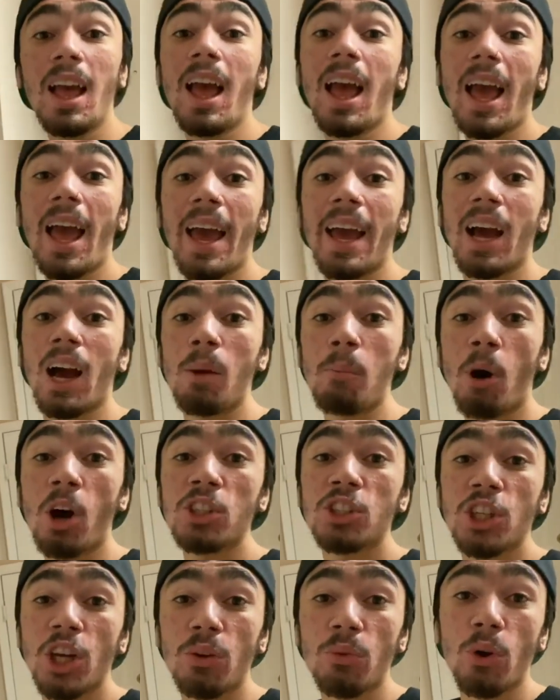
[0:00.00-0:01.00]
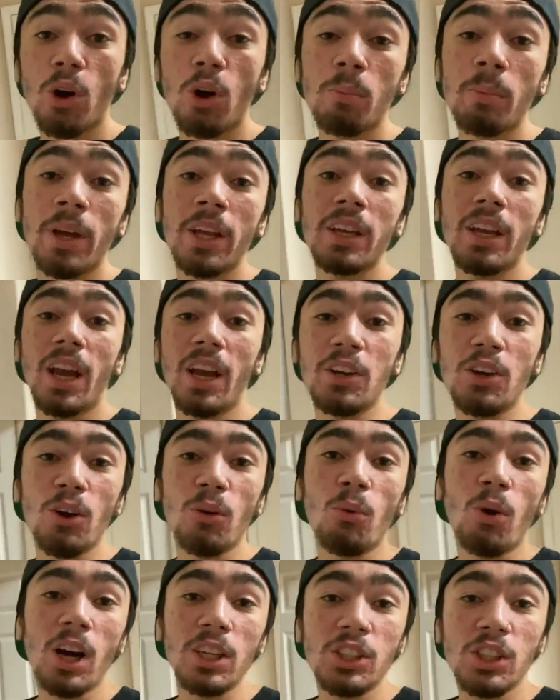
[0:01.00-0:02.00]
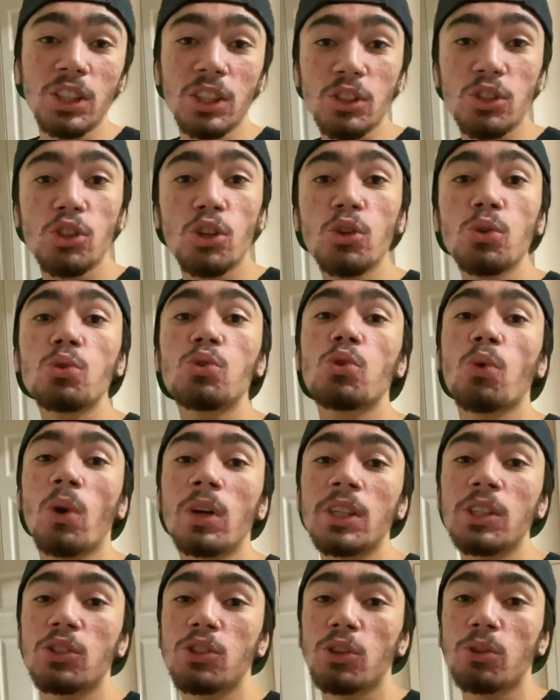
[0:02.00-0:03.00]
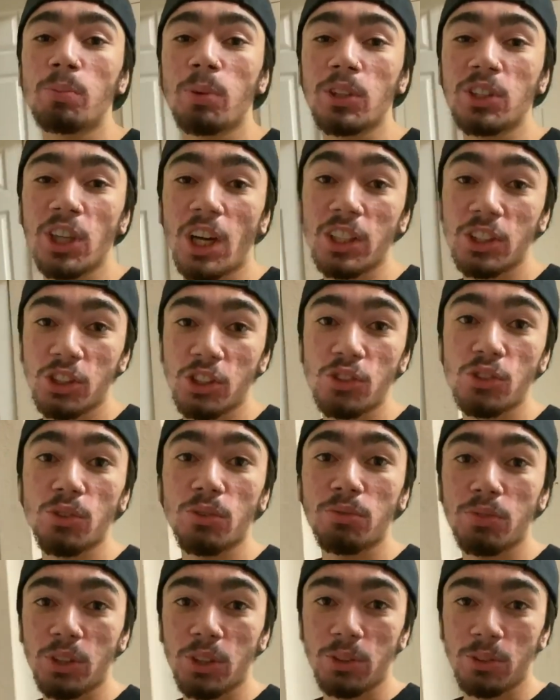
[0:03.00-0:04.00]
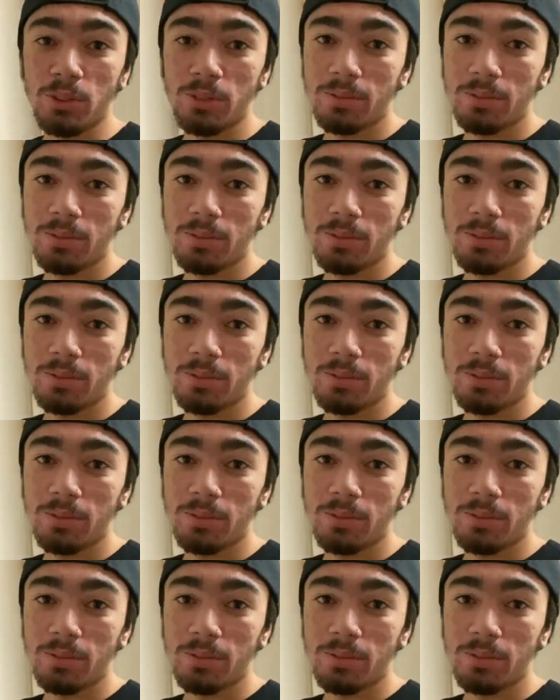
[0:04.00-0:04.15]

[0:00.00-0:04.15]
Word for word: Hey, I'm RJ Roman, and you're watching a 222 Productions review.